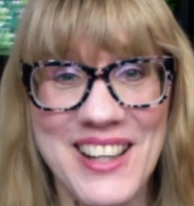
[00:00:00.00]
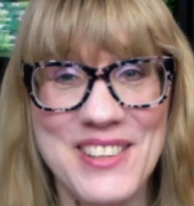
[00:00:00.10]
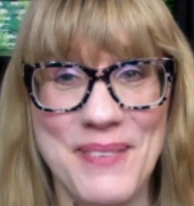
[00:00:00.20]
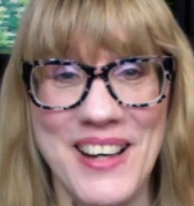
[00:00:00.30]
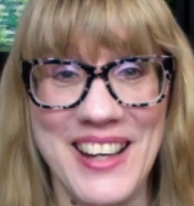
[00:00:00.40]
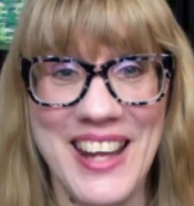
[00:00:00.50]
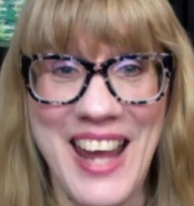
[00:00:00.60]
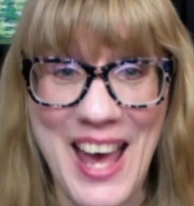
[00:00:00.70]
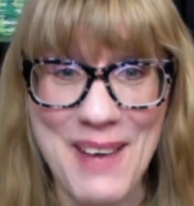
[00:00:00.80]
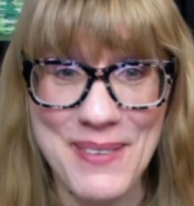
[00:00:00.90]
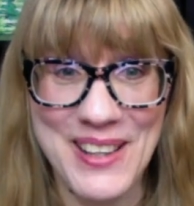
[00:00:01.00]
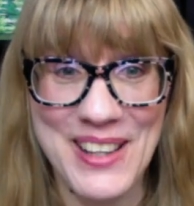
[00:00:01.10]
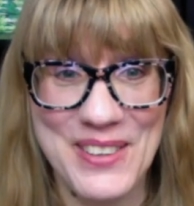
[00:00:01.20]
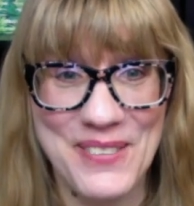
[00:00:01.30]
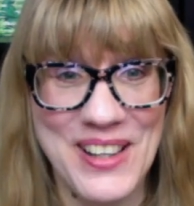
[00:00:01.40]
Bonnie,
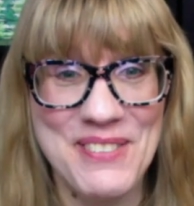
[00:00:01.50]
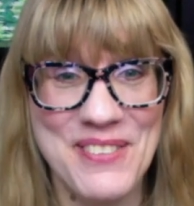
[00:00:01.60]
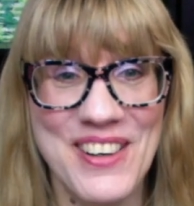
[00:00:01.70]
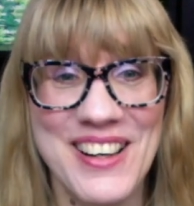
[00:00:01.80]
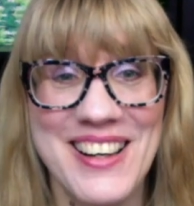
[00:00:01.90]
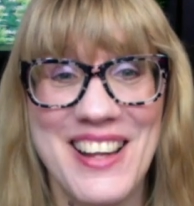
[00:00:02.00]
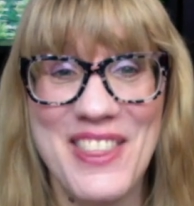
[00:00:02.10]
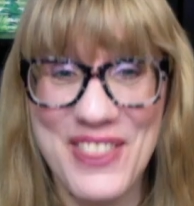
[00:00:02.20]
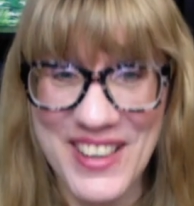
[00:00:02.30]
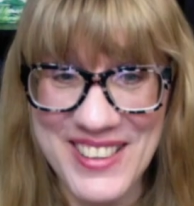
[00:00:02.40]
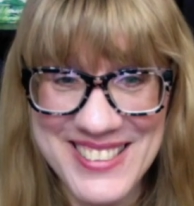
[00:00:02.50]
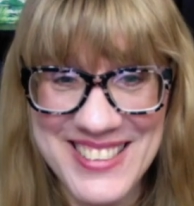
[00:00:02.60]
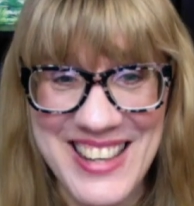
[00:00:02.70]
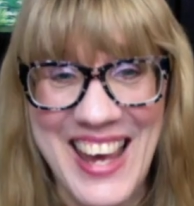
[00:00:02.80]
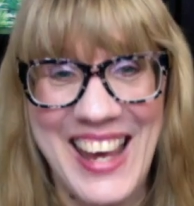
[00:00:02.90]
happy, wait for it,
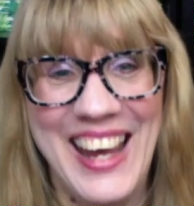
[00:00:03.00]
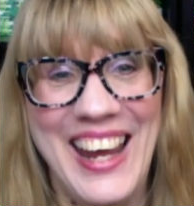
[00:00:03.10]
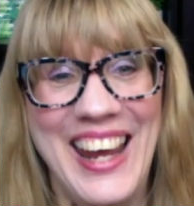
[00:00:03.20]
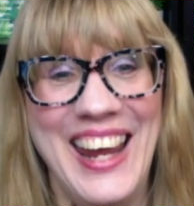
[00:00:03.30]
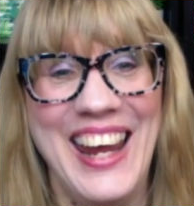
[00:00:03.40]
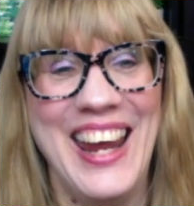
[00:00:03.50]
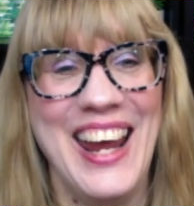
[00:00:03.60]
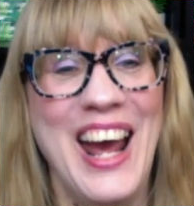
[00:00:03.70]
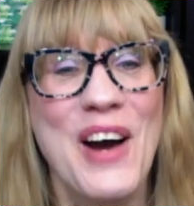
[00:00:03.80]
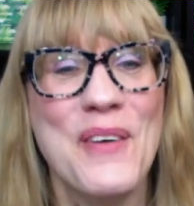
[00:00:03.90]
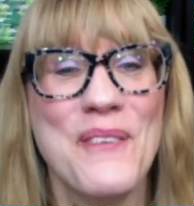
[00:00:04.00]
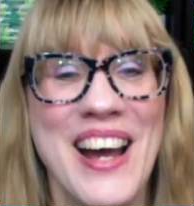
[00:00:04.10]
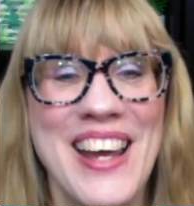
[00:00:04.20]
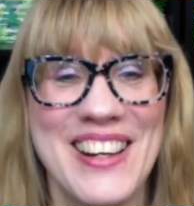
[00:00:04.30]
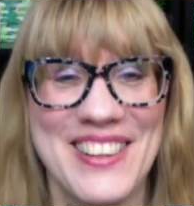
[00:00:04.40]
Thursday. Why
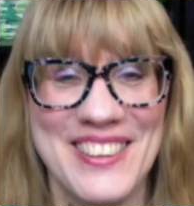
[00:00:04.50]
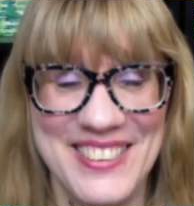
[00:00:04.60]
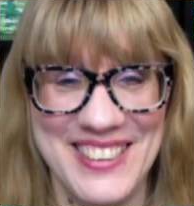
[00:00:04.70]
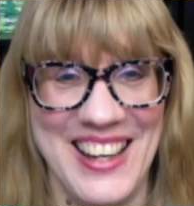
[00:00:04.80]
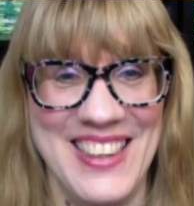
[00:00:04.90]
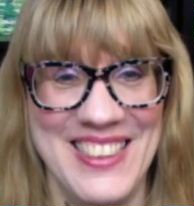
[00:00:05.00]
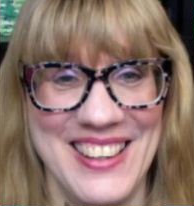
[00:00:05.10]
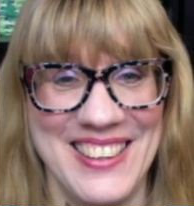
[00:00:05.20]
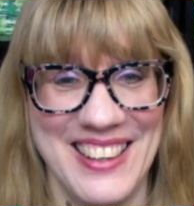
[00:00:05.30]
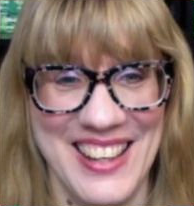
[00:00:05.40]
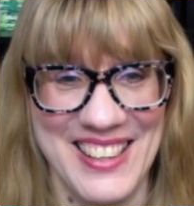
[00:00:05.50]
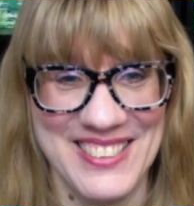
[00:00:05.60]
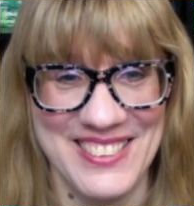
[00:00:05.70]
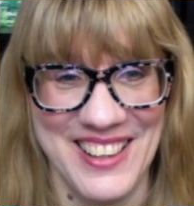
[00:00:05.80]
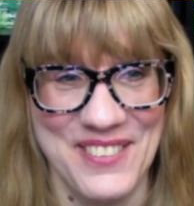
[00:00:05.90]
on earth did I think that
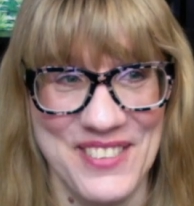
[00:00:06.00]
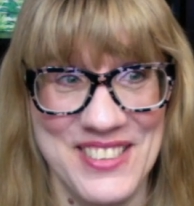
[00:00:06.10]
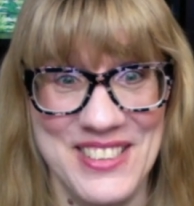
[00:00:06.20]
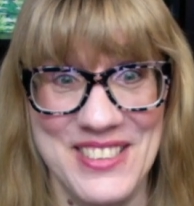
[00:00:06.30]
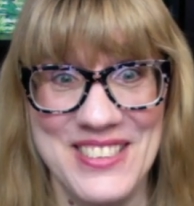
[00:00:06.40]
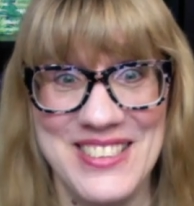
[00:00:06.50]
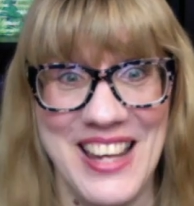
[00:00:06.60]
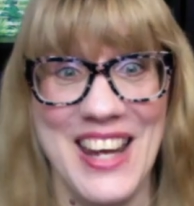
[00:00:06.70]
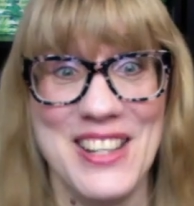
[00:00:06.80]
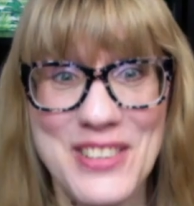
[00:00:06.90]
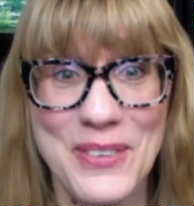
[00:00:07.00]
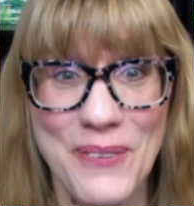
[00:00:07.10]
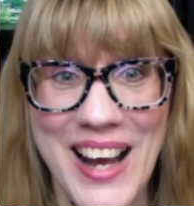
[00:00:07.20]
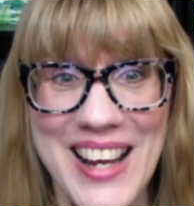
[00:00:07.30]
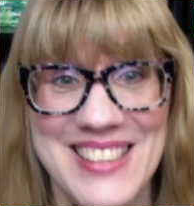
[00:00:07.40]
yesterday was Tuesday?
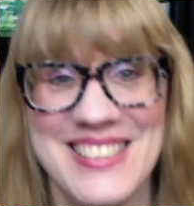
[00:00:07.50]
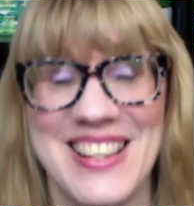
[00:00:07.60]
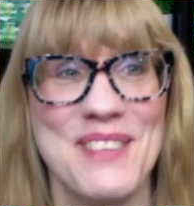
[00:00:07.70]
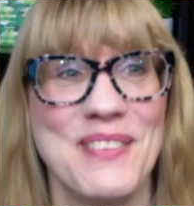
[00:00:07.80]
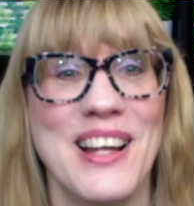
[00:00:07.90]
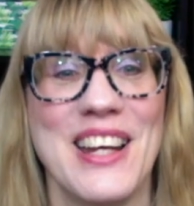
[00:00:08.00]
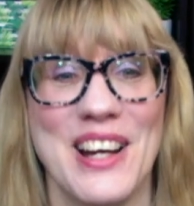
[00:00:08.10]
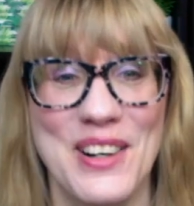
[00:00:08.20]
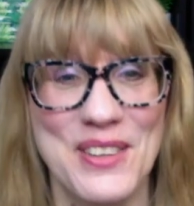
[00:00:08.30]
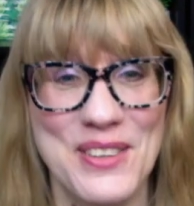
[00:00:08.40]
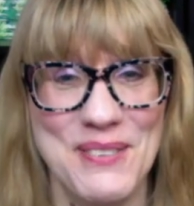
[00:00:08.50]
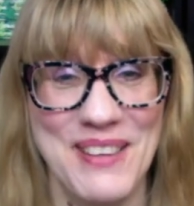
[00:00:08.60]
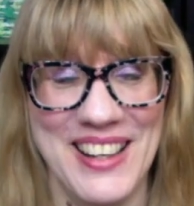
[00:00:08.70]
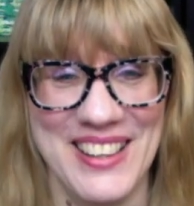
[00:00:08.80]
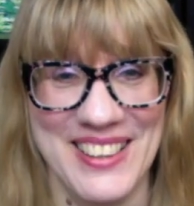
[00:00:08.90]
Twice. I'm like, oh
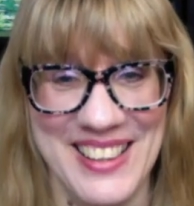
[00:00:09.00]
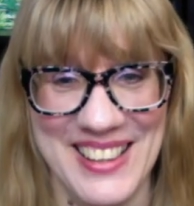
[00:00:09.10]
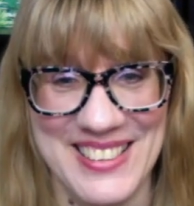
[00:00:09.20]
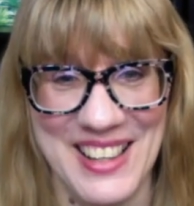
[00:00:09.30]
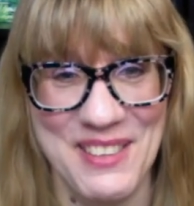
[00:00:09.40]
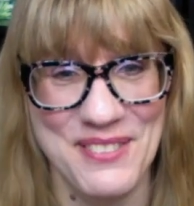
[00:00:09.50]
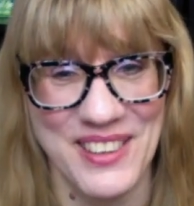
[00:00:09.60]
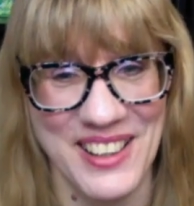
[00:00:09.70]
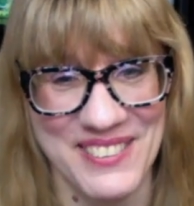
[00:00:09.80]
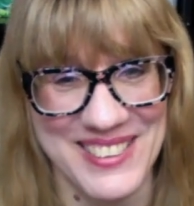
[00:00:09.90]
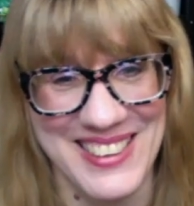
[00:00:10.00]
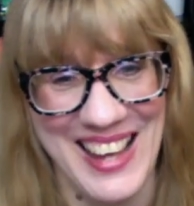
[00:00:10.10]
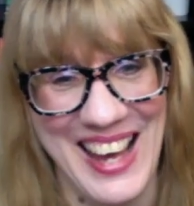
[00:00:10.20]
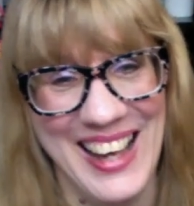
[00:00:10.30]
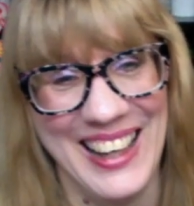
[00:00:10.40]
my goodness, how funny was
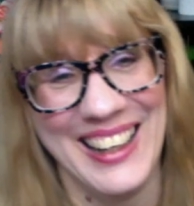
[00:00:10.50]
that?